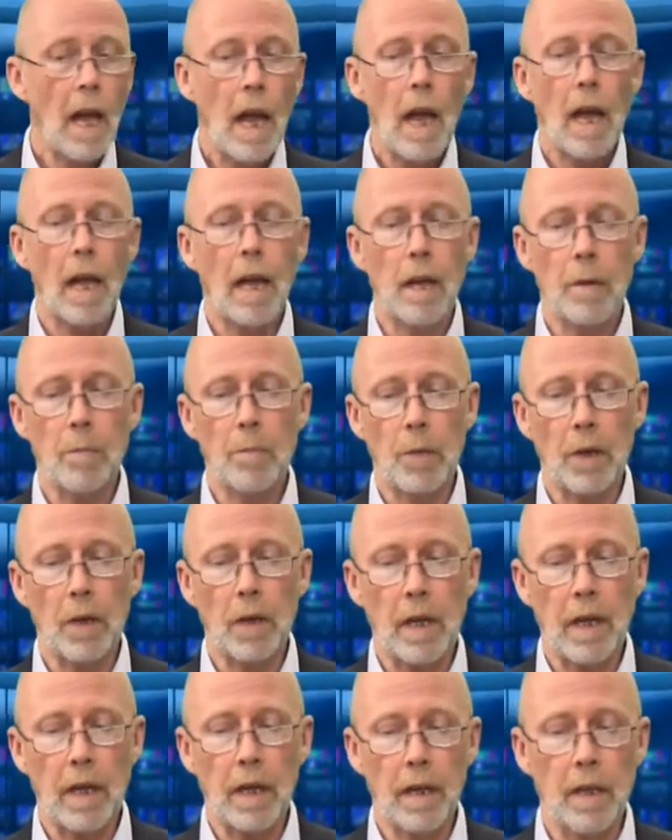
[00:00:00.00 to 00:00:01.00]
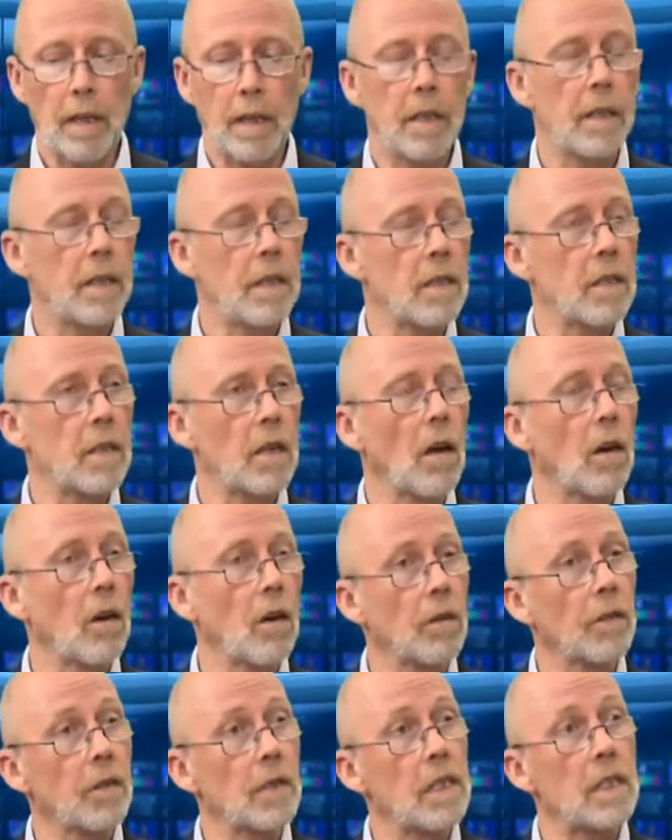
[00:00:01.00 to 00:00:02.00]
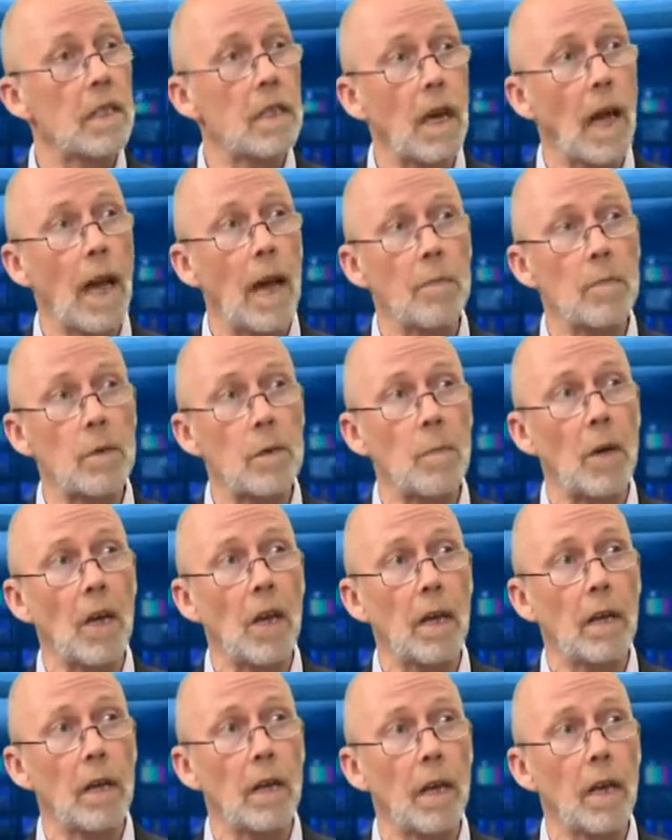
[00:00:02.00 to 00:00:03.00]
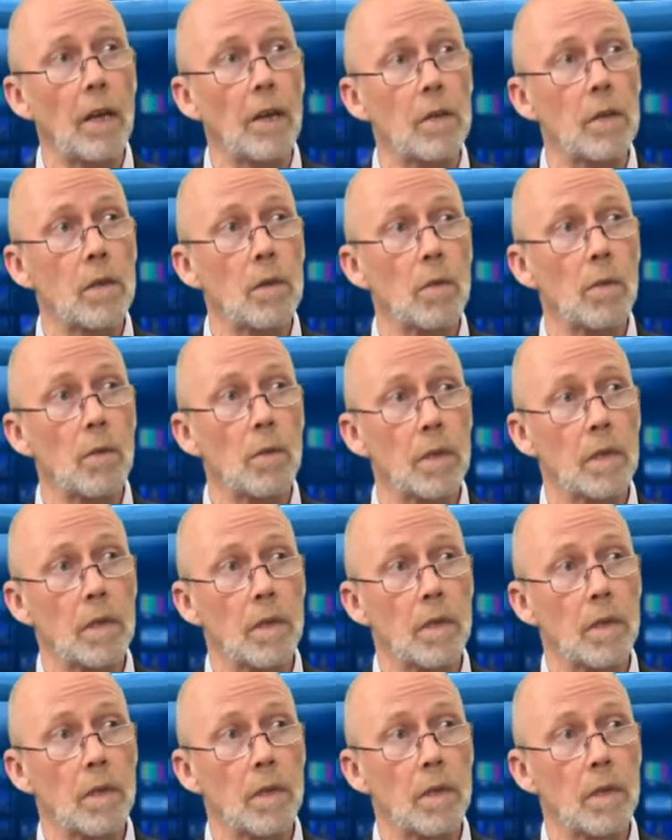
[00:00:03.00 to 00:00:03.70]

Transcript: But clearly a lot of this happens behind closed doors.